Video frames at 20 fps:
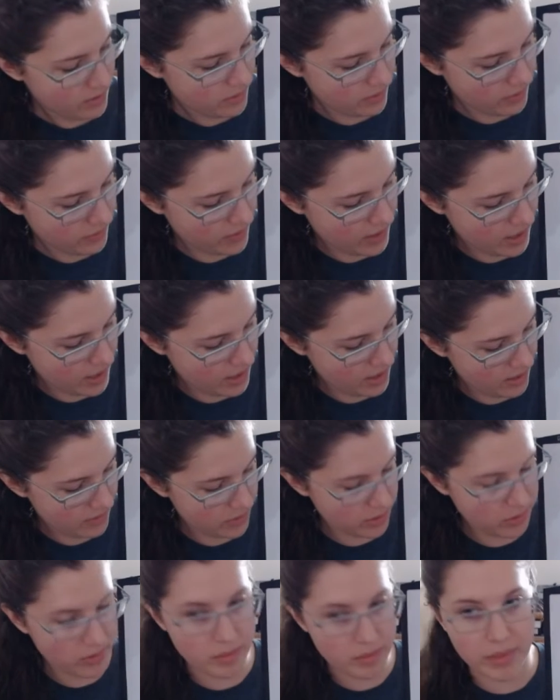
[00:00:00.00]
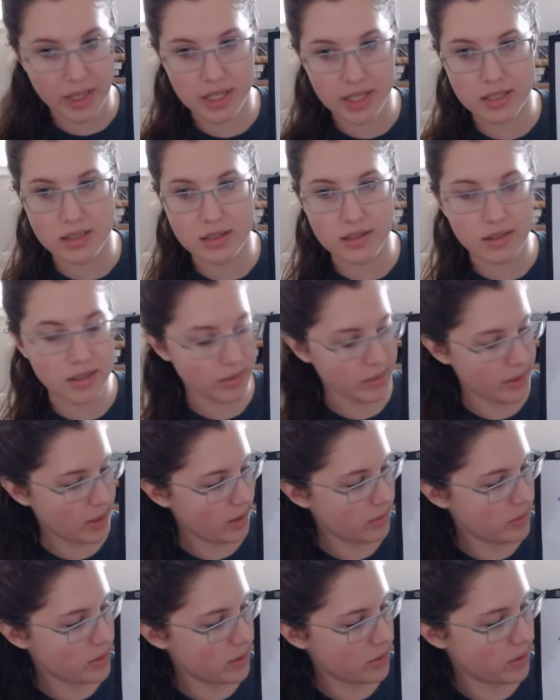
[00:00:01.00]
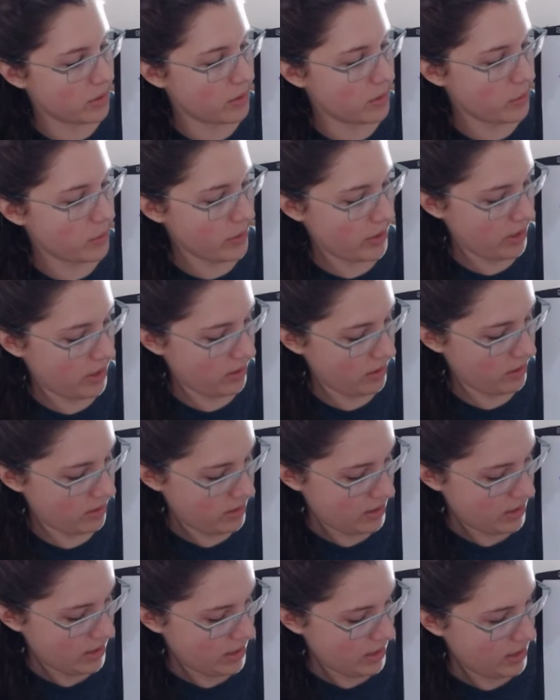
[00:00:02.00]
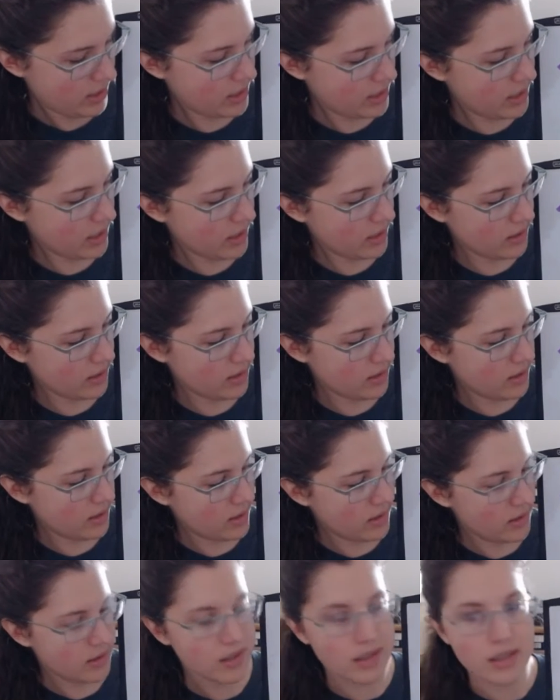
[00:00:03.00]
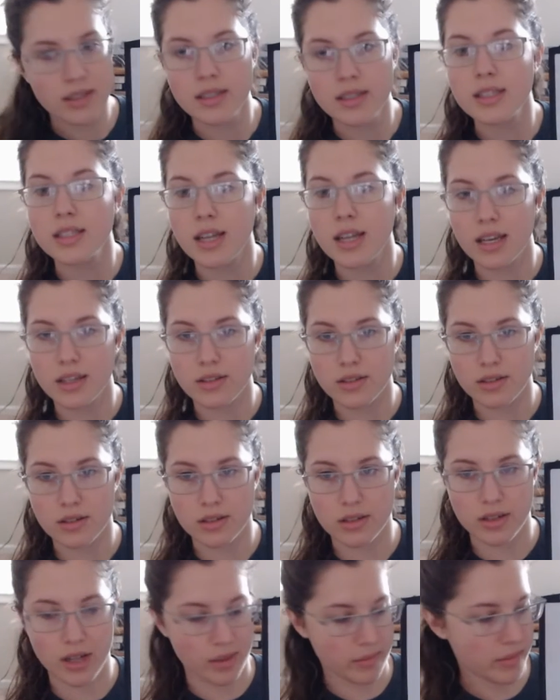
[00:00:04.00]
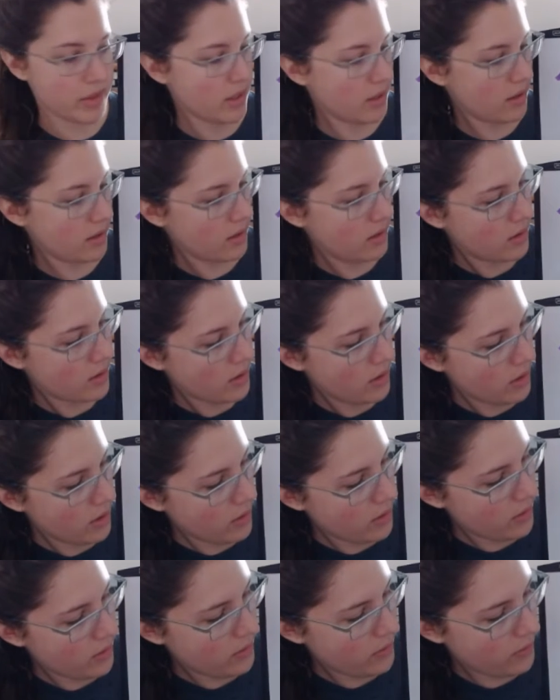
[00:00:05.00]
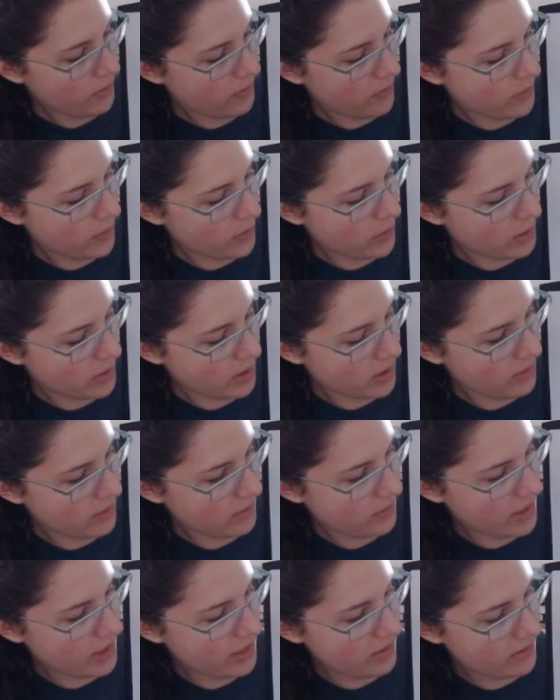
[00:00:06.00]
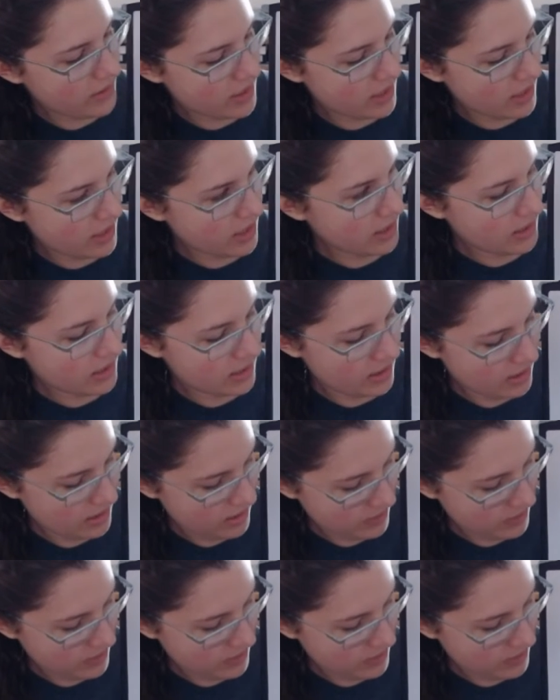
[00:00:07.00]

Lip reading: 5, your remainder, it becomes your numerator. 6 stays your denominator. 4 and 5, 6